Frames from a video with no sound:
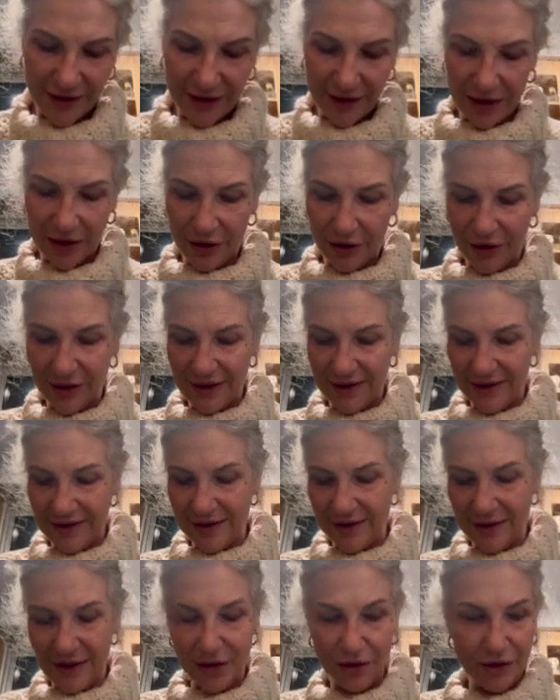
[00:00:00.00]
there and
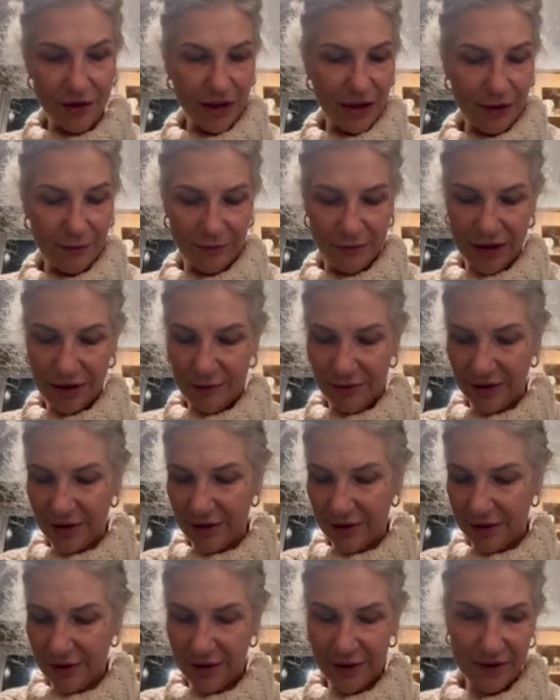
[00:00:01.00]
stare at me,
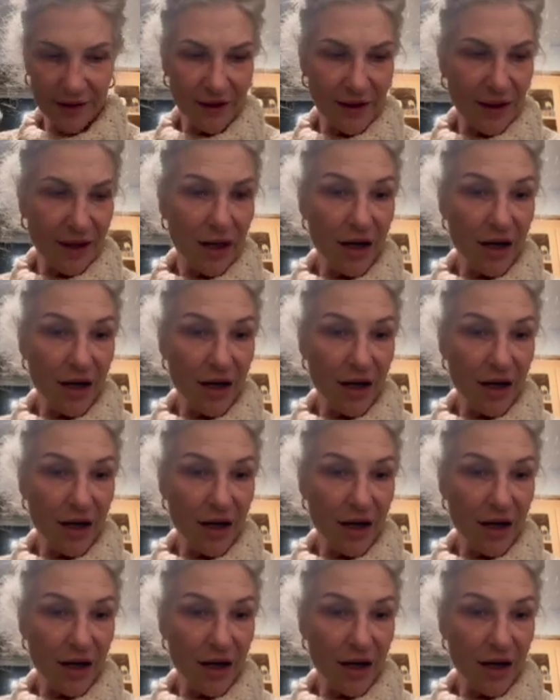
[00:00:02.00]
because